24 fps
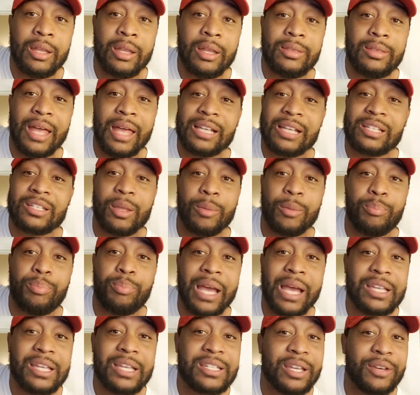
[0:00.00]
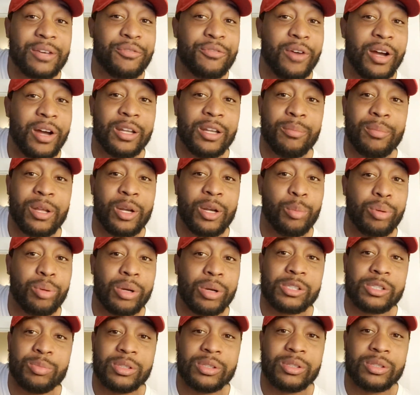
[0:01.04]
that's the basic fundamental
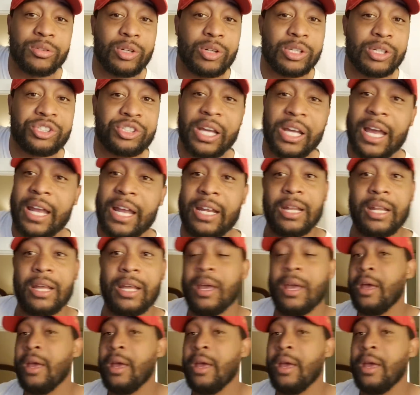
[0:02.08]
principles of Christianity.